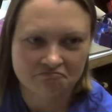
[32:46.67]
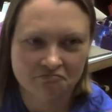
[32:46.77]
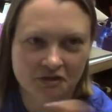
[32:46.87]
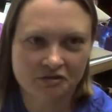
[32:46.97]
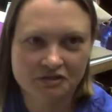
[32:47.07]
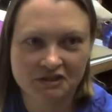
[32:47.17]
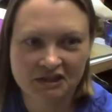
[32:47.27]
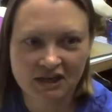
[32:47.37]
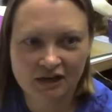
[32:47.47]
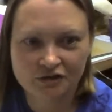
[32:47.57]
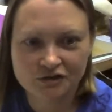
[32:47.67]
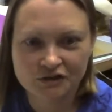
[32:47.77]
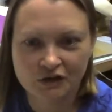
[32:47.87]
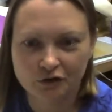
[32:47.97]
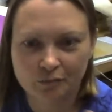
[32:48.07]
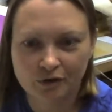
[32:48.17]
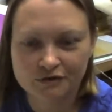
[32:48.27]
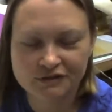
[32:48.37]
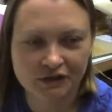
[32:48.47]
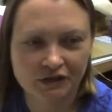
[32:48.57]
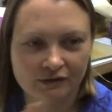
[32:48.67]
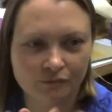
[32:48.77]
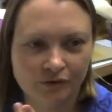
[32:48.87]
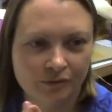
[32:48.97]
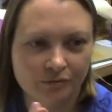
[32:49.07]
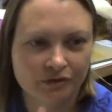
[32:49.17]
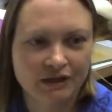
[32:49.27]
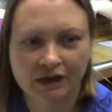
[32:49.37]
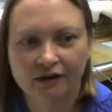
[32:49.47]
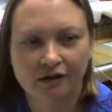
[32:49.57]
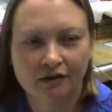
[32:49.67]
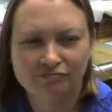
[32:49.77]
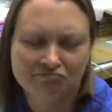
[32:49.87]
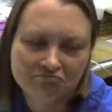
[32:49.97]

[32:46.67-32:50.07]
they're just like, yeah, you're just another person and we don't really care,